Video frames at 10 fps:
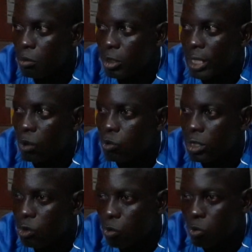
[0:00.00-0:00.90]
but not
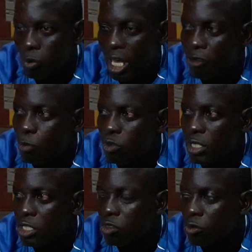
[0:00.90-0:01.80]
only to have
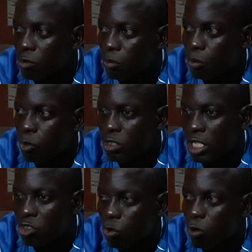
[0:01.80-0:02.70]
possession
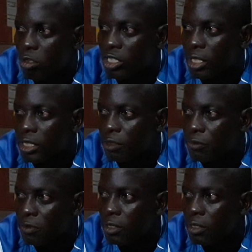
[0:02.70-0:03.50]
with objective